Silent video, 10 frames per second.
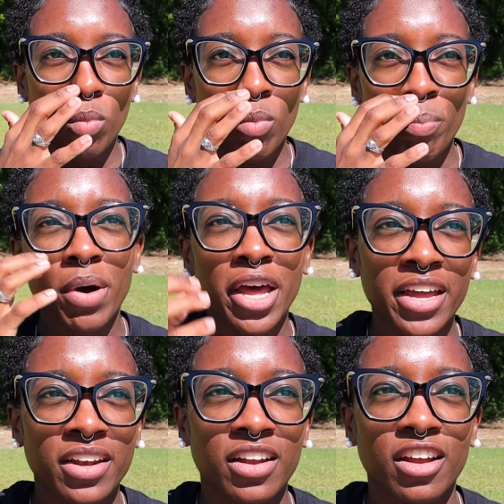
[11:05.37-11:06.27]
but
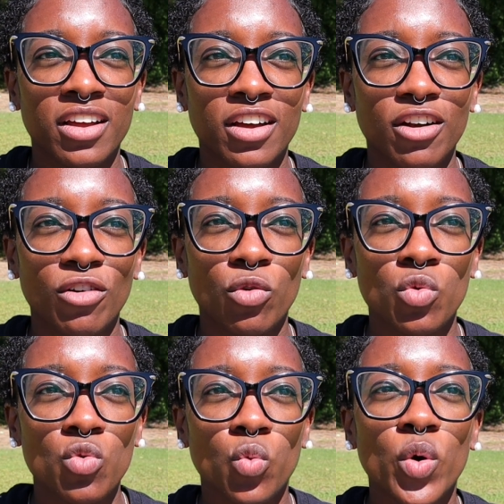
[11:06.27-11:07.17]

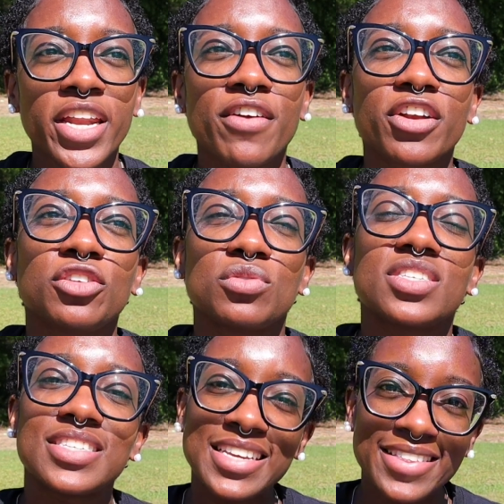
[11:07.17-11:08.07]
whenever you
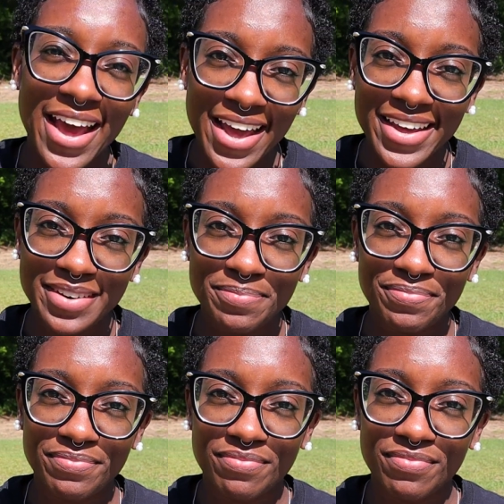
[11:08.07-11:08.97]
see that,
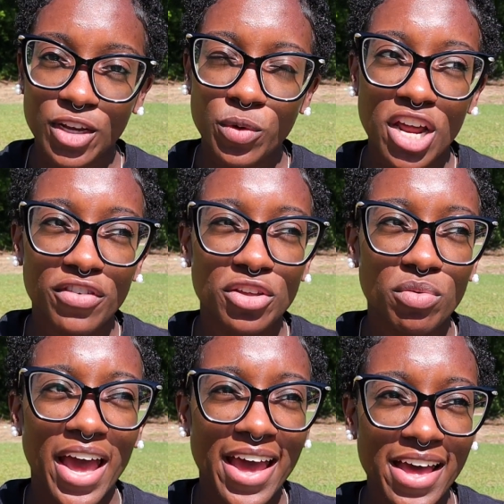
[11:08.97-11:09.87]
whenever you
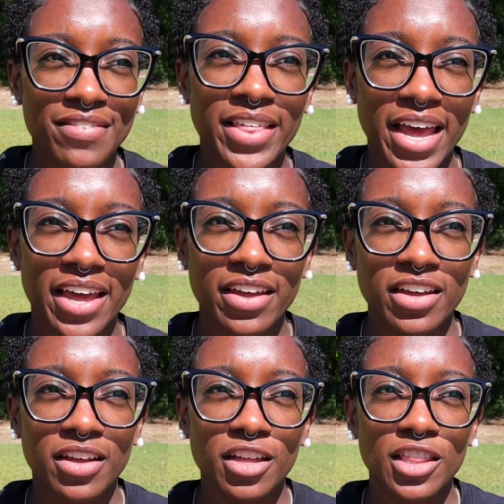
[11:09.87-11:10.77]
have that,
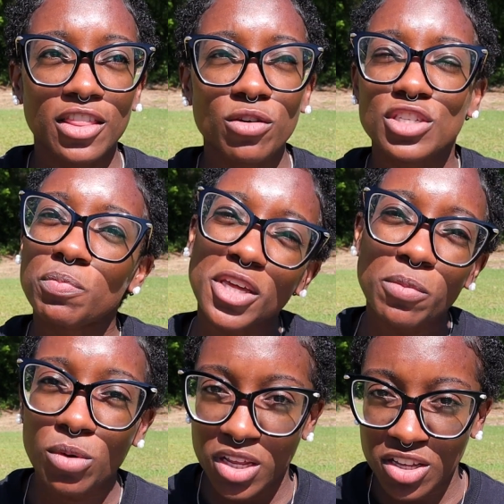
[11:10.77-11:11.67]
those
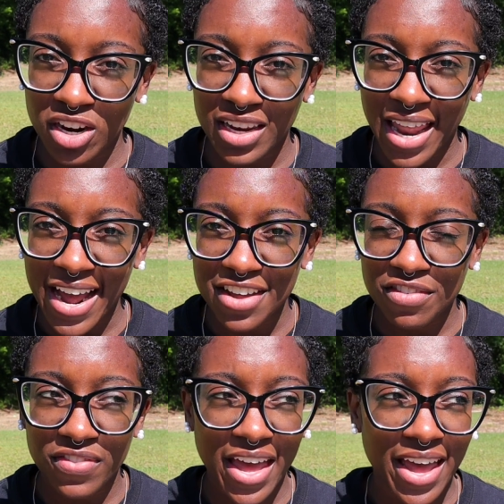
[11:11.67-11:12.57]
people in your
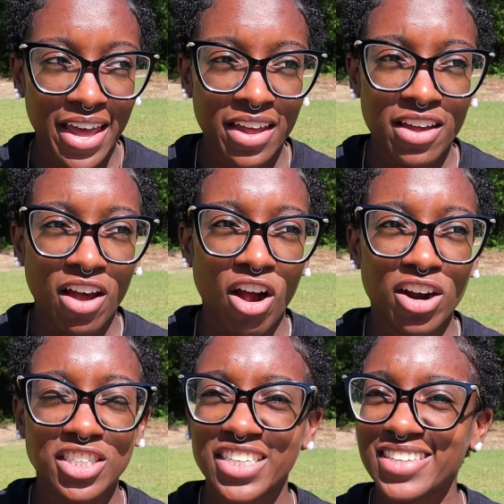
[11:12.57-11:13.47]
life that
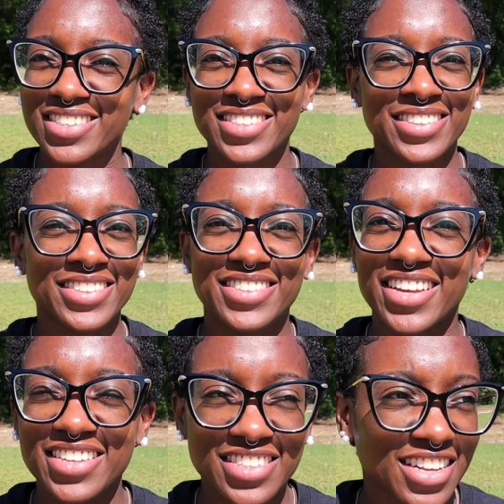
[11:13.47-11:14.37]
are just
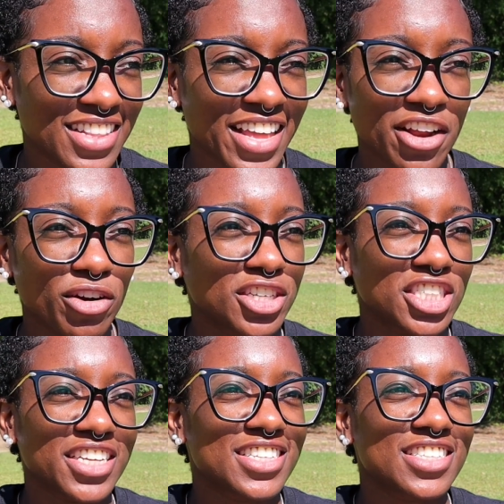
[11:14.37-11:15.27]
destined, they are
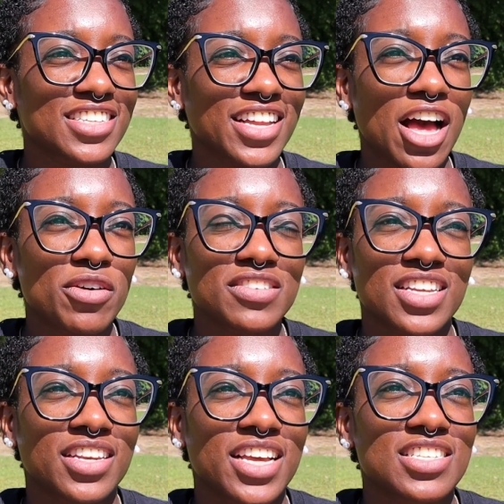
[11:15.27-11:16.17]
just, I wouldn't
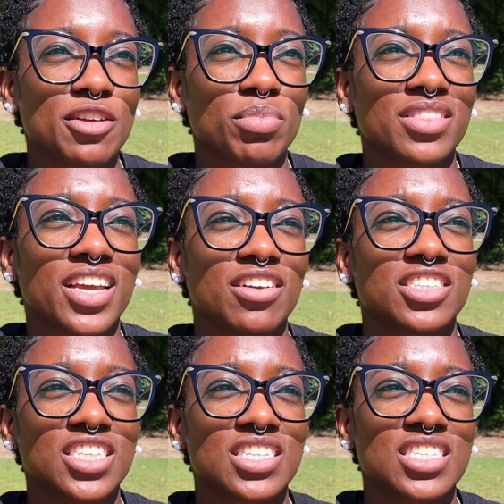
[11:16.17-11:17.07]
say destined, but they are
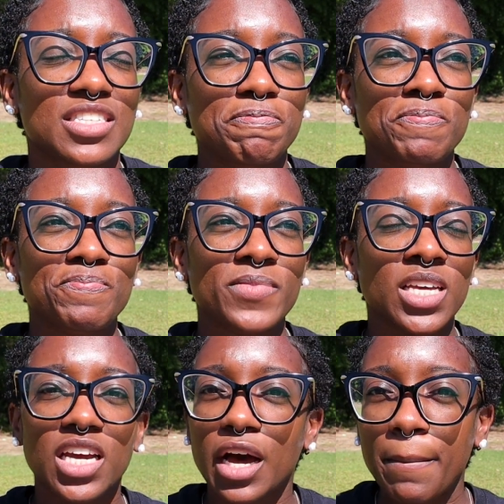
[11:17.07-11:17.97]
just
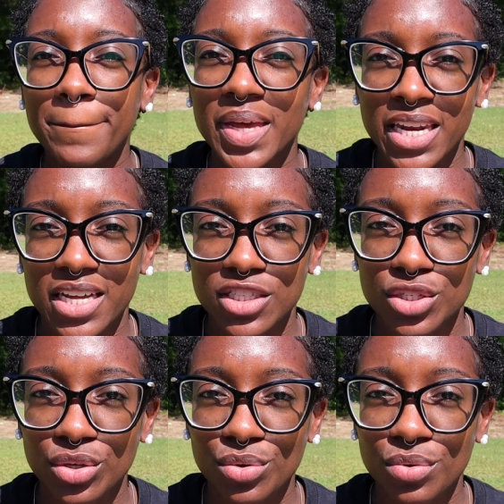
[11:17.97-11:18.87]
committed
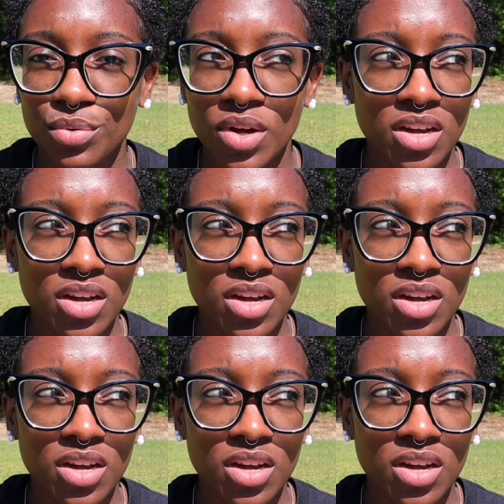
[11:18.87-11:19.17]
to